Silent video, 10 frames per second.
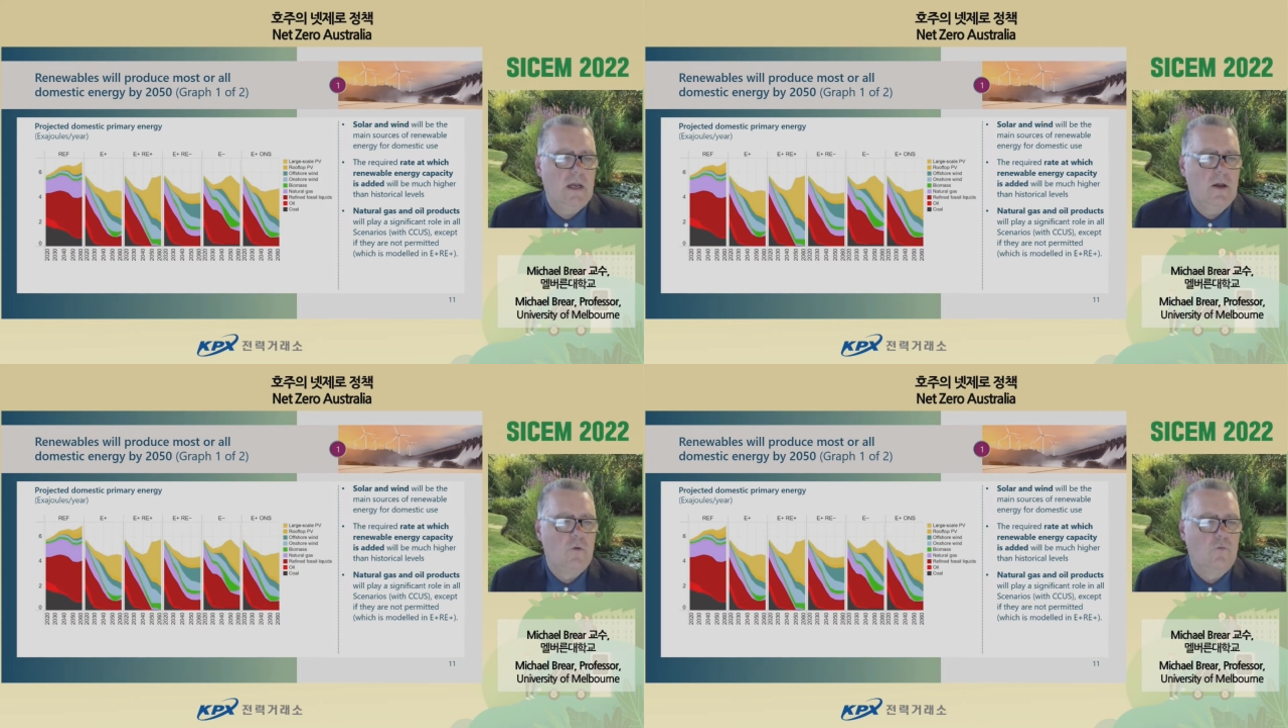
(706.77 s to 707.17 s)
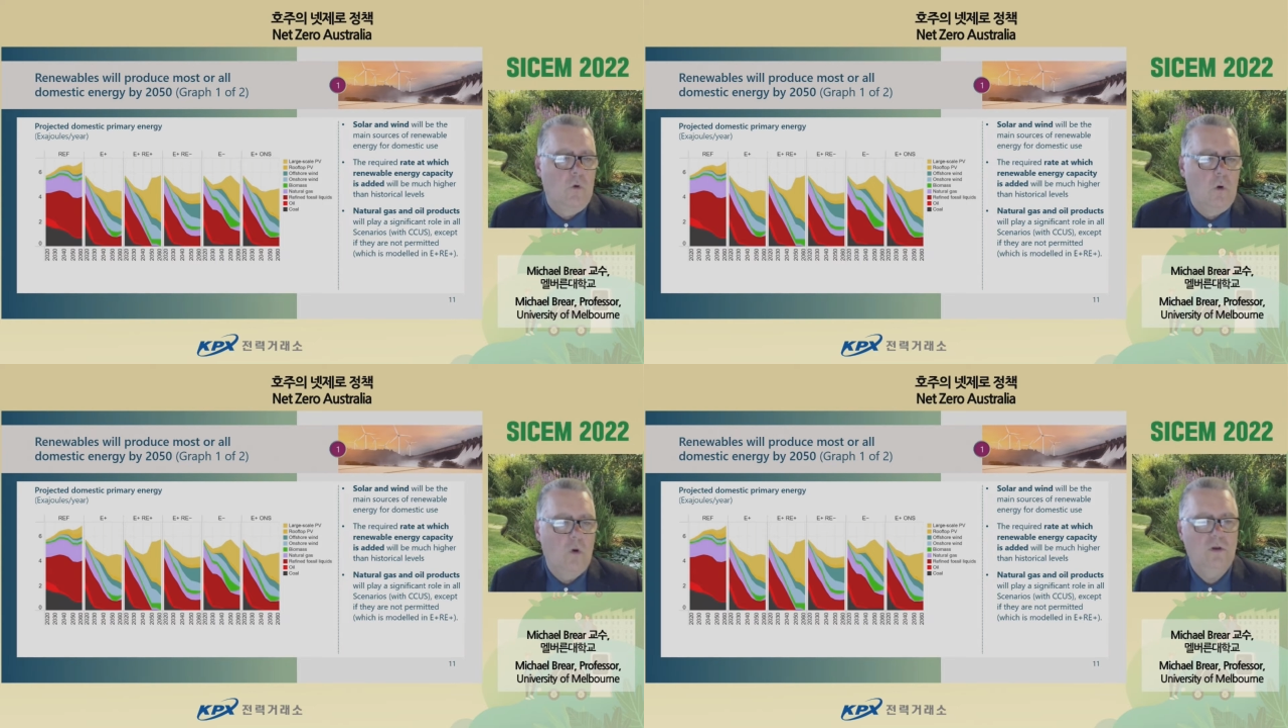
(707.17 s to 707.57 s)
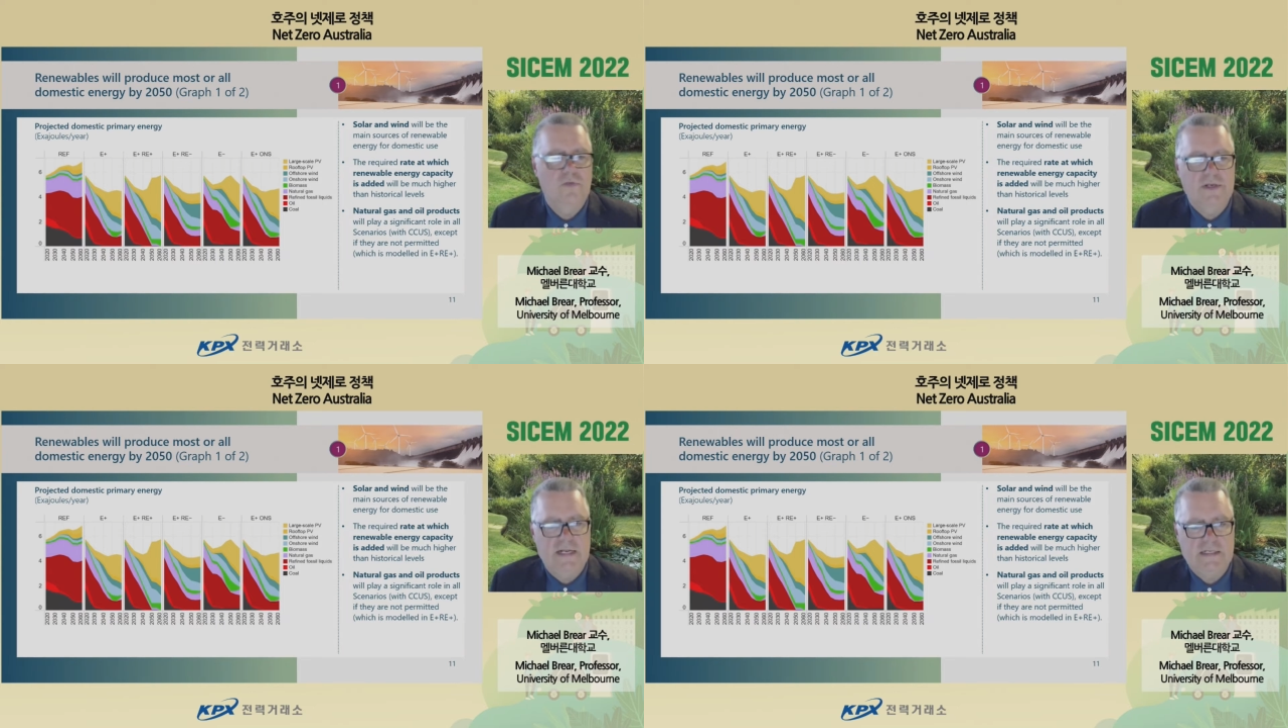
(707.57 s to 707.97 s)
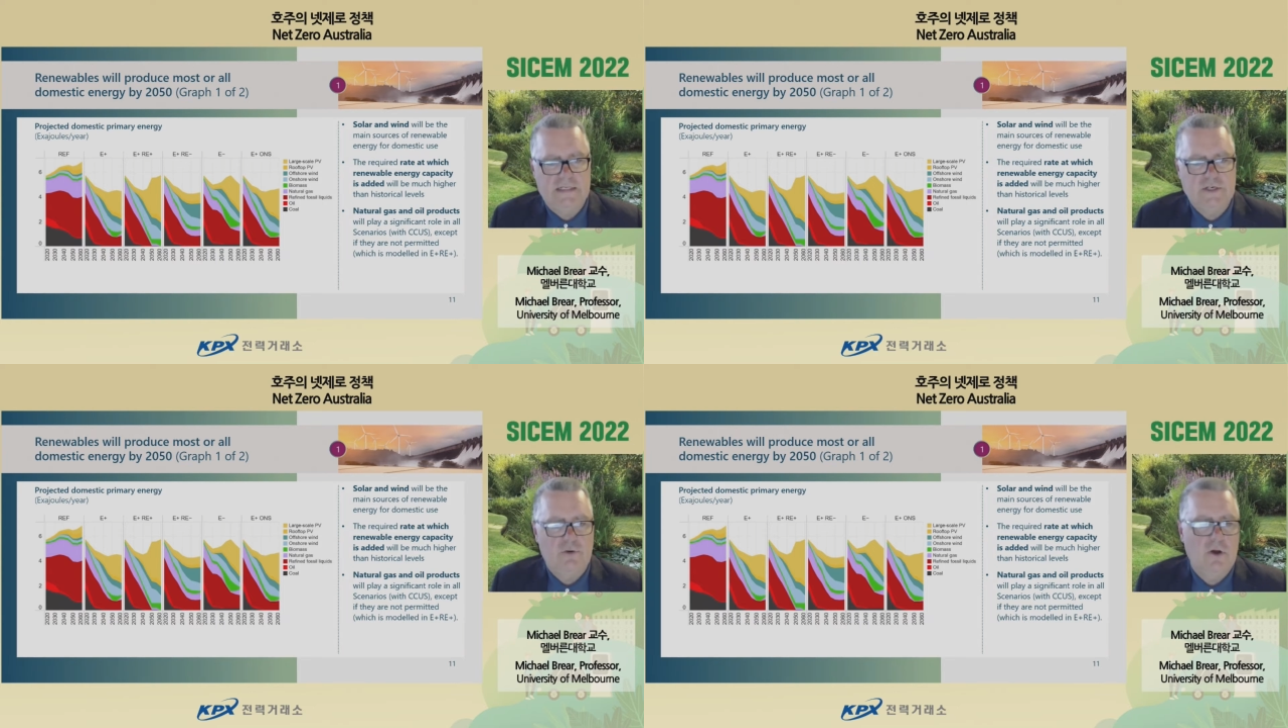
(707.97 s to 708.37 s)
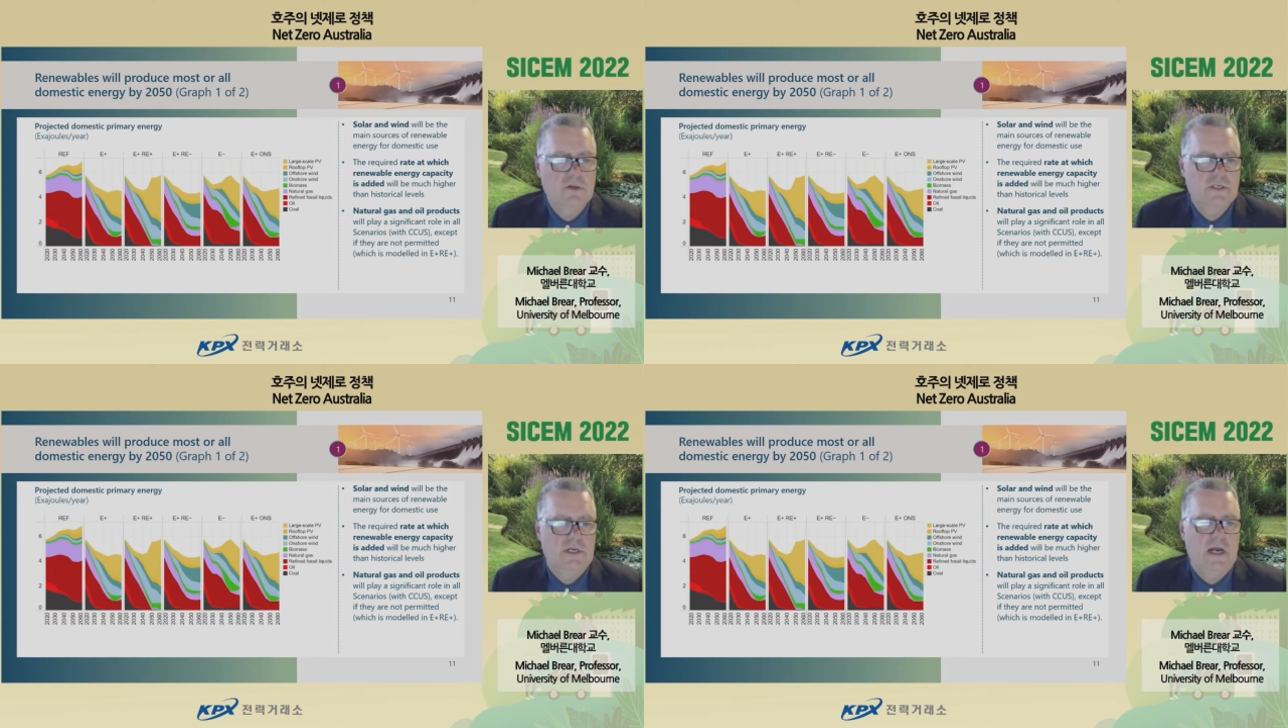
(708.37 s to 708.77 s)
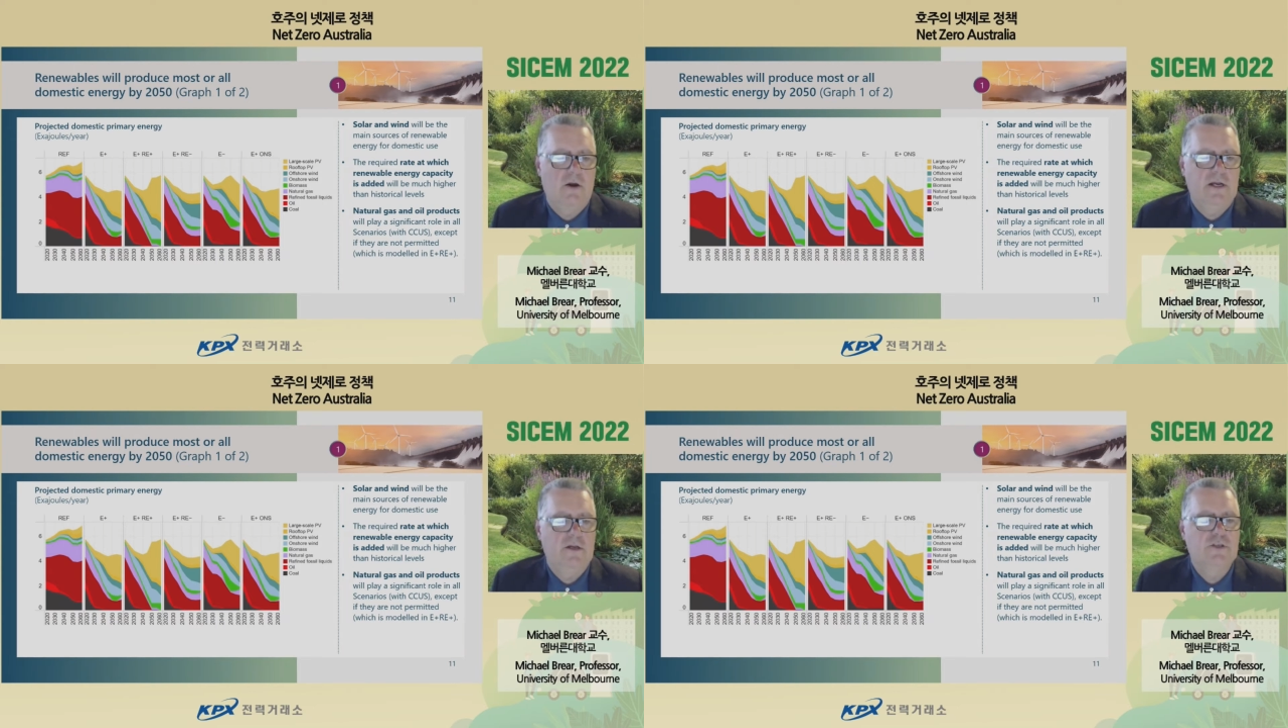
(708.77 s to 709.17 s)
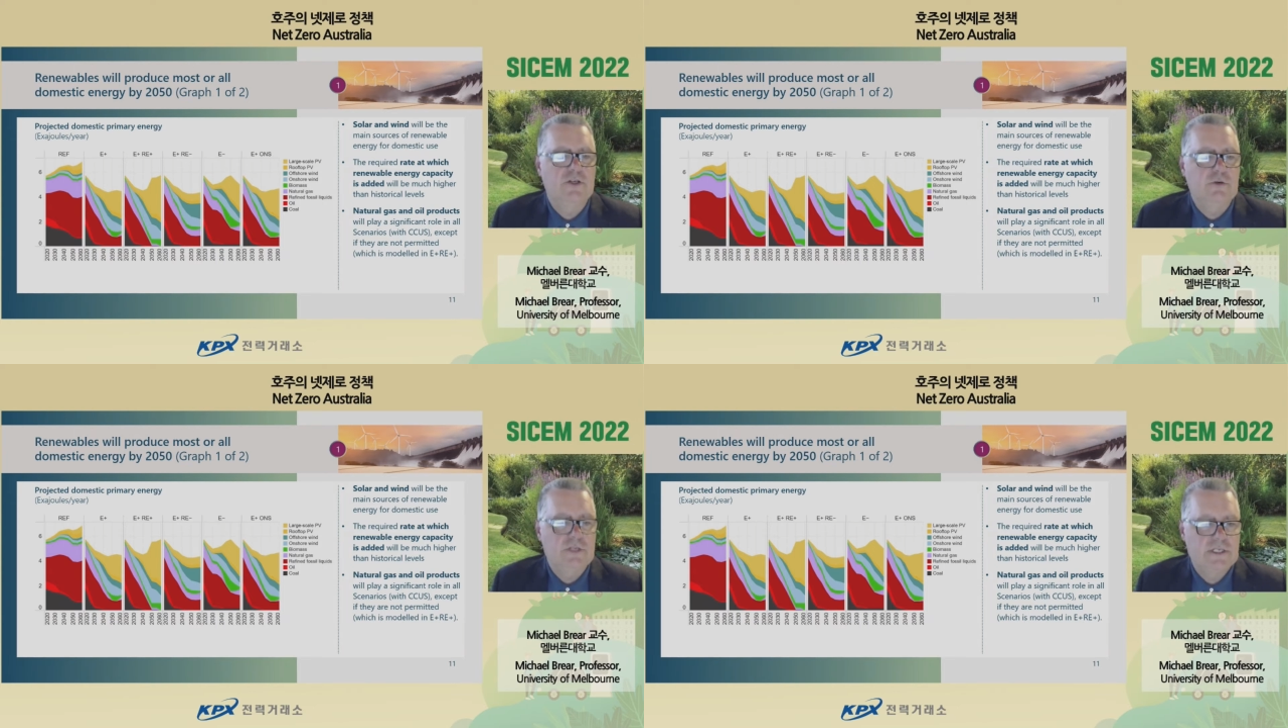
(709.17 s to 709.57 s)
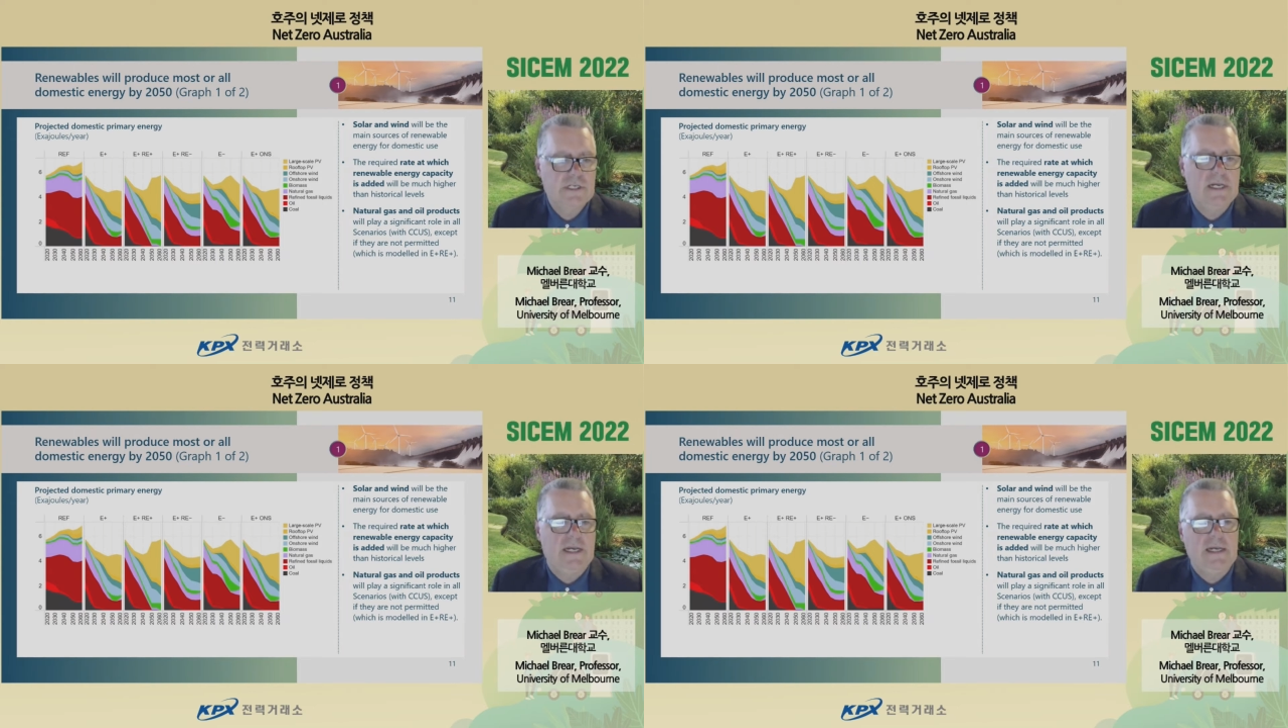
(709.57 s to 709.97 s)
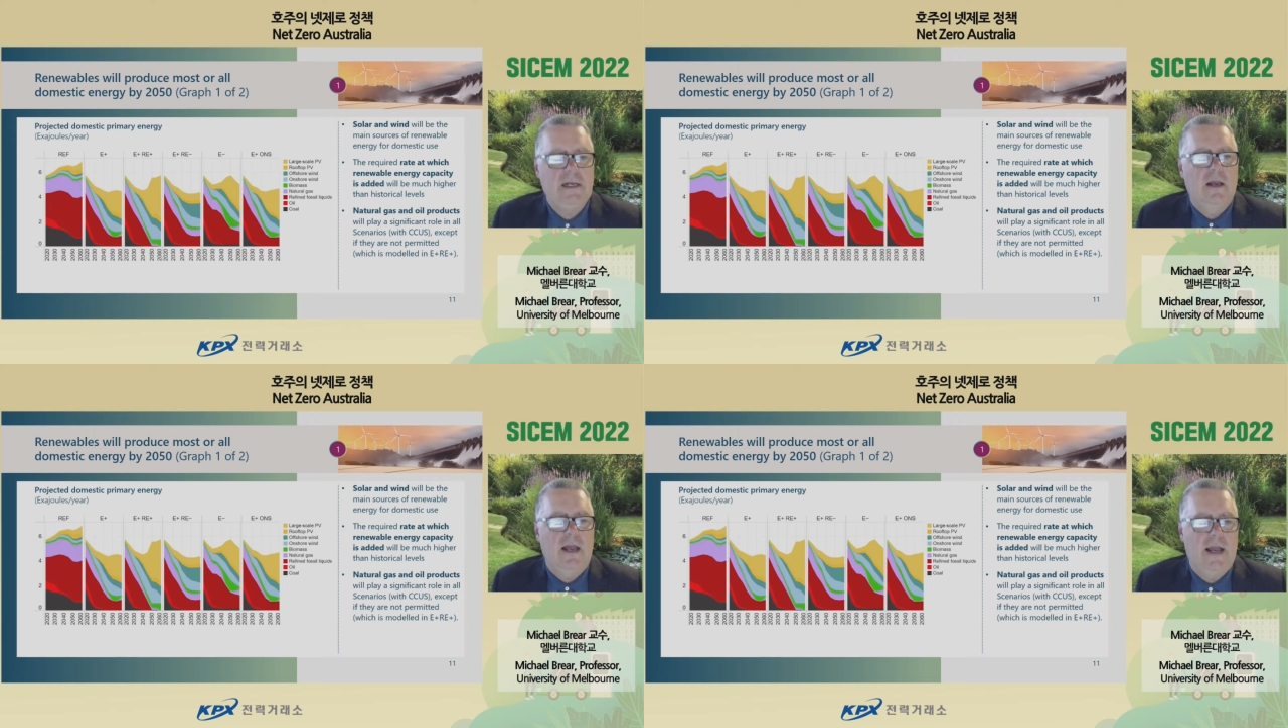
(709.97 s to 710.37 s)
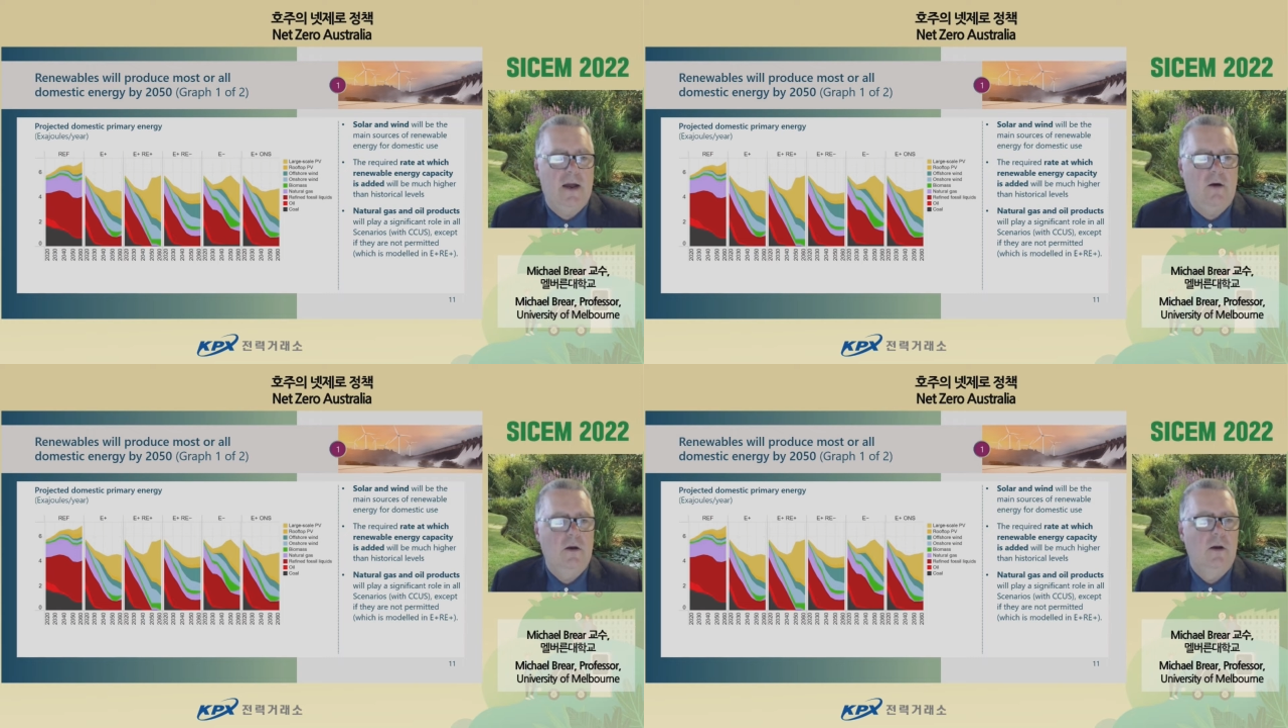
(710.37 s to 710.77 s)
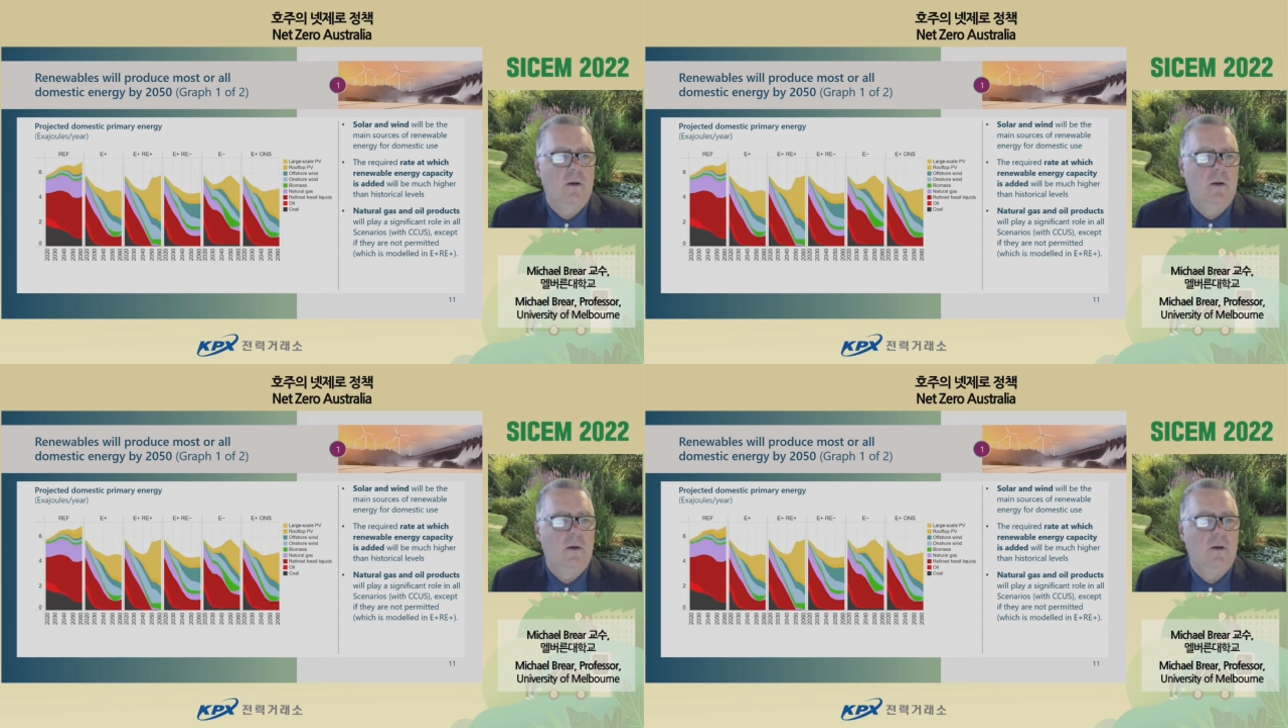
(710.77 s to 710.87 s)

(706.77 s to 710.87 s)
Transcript: For all of the net zero scenarios, you see our